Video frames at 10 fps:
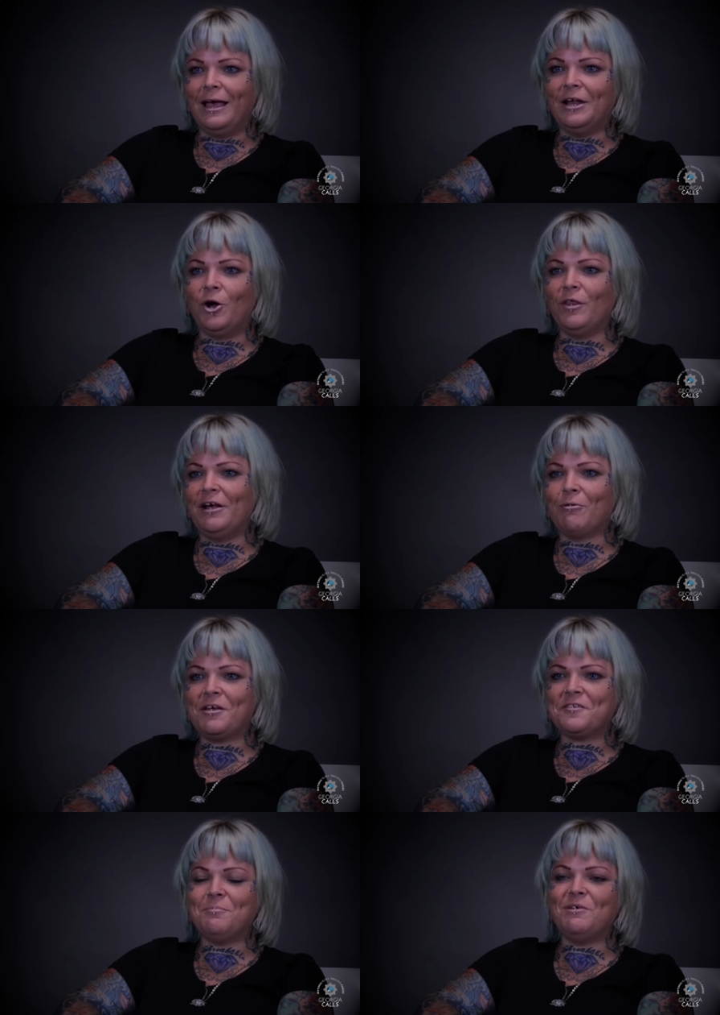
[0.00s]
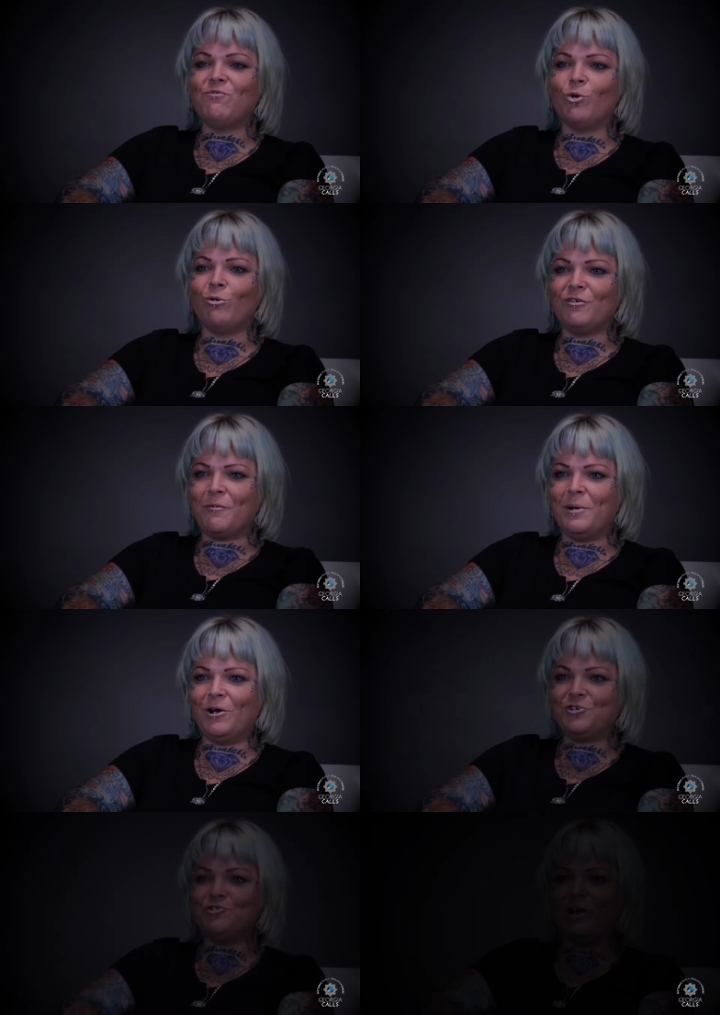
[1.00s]
and all they arrested me for was a
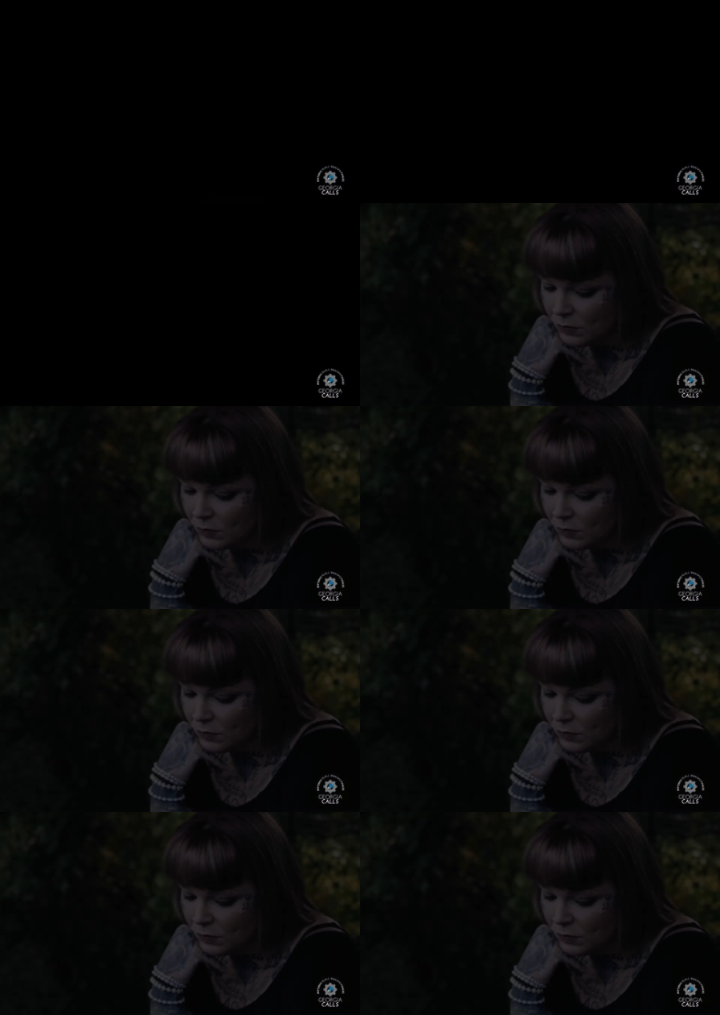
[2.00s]
pair of $2